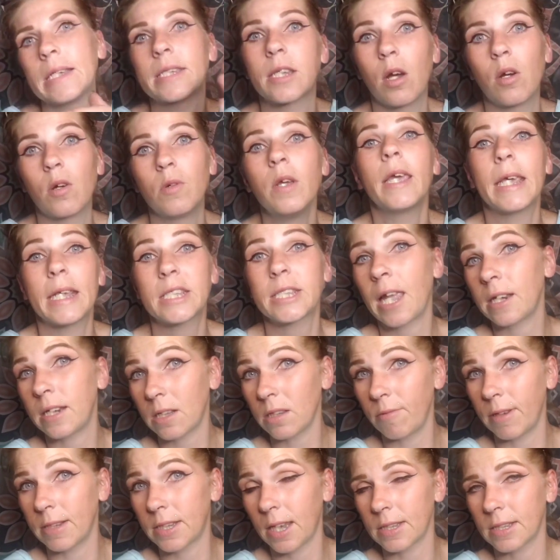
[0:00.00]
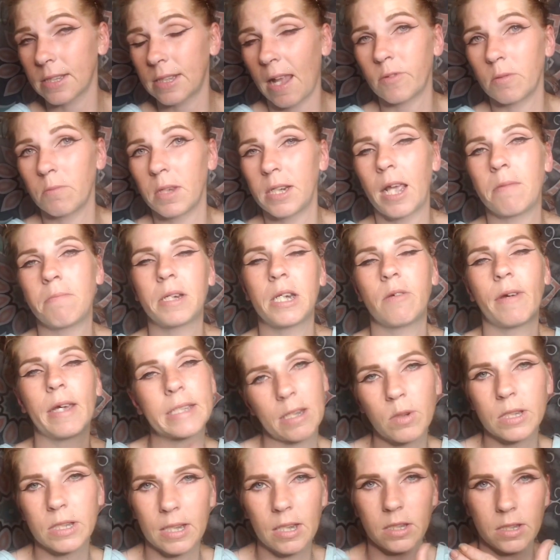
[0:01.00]
so it's technically Wednesday because it's after midnight, but anyways,
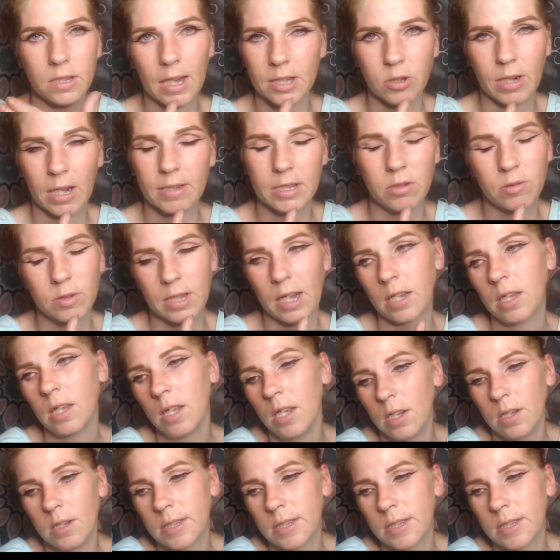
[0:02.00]
it was yesterday's Tuesday.